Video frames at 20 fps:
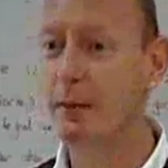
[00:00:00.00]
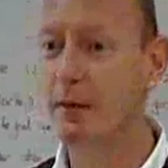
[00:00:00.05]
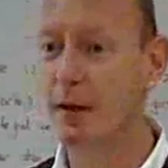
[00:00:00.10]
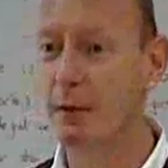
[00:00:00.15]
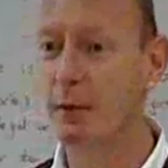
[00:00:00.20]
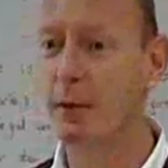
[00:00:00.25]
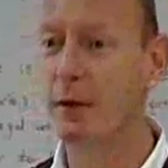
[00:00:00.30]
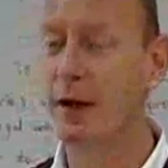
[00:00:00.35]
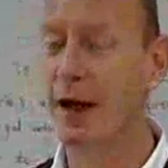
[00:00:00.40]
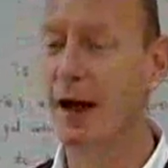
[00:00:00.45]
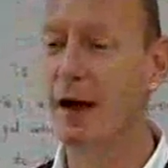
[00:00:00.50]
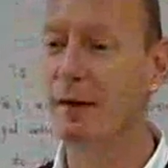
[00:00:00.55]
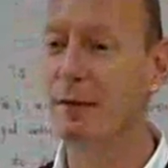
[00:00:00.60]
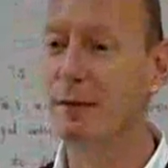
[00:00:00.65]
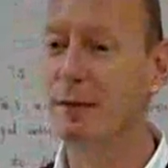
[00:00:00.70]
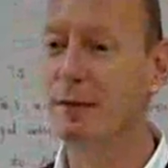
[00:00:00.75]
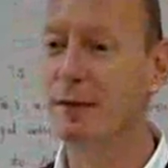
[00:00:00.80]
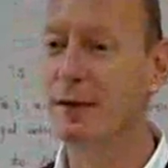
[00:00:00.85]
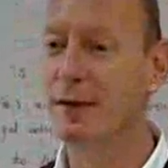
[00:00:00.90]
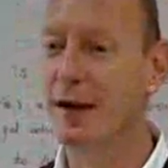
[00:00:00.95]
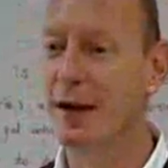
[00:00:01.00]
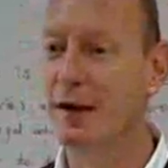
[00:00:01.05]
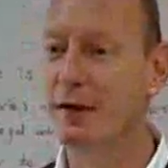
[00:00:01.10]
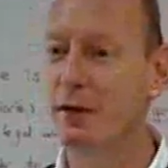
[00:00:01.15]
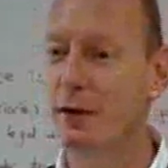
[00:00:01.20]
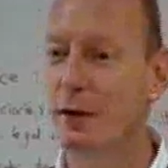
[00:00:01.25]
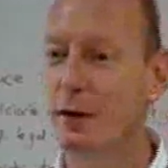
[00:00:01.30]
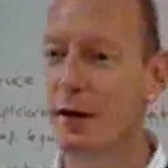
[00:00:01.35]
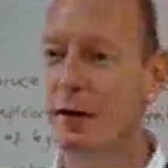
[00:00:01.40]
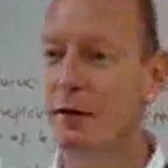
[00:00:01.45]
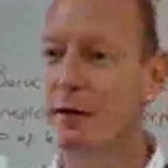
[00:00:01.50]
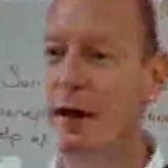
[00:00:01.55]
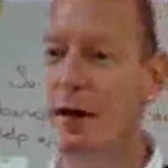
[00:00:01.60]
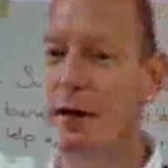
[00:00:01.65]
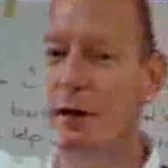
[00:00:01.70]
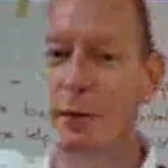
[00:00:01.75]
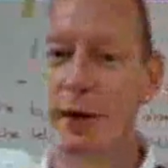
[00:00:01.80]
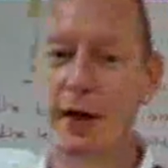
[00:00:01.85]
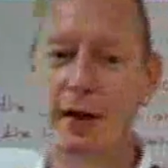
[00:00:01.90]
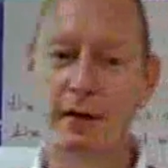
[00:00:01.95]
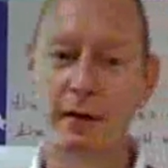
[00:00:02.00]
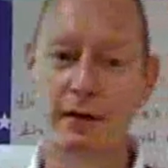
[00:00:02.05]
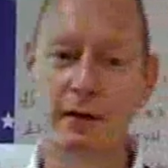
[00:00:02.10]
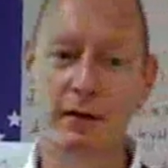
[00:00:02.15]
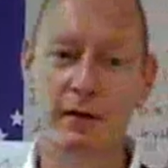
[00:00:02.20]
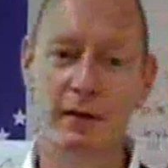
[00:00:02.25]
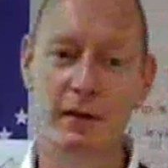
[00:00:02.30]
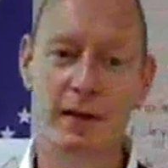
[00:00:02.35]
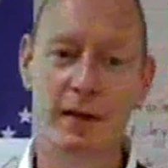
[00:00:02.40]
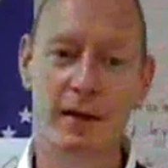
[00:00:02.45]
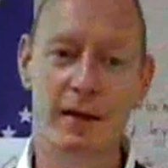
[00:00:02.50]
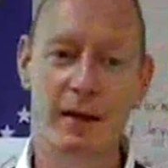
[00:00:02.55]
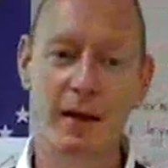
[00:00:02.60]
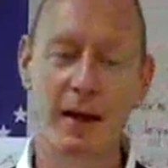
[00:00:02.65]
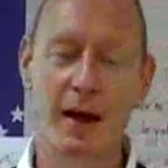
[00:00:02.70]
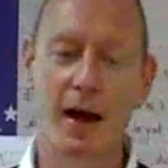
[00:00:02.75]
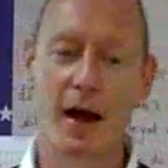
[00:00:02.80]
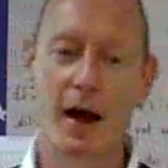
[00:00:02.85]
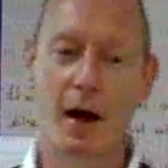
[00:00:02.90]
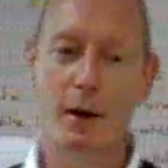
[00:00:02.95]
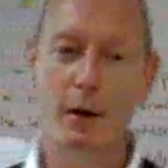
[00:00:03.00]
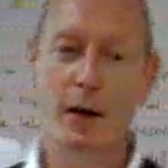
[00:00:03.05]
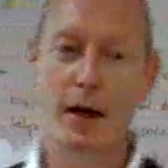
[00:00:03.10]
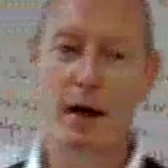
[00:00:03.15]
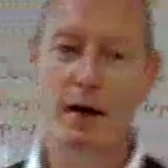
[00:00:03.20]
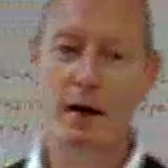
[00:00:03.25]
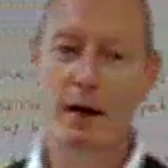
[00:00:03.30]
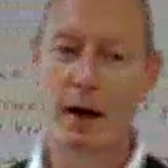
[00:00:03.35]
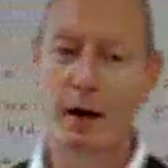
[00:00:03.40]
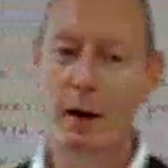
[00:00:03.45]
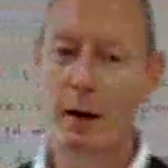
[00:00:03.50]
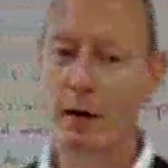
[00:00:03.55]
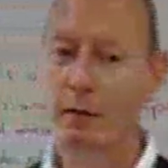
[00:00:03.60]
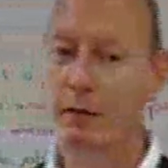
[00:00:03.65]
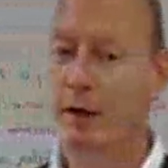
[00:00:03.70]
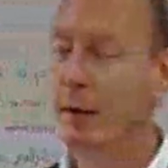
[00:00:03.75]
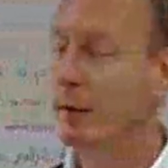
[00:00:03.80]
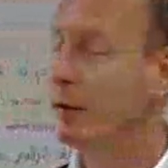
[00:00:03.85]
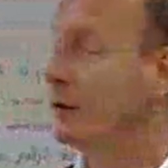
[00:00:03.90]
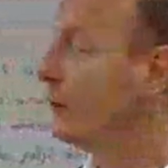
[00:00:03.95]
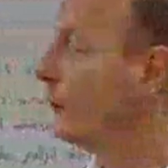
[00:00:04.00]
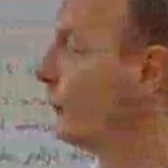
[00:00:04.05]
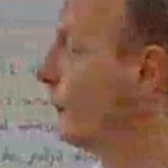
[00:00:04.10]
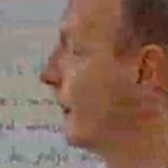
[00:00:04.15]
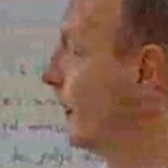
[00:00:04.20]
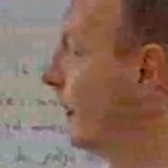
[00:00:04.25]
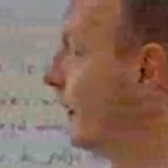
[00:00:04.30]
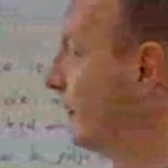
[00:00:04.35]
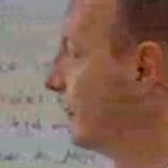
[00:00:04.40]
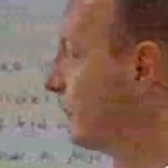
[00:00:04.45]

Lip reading: they will have external evaluators. How have they been doing?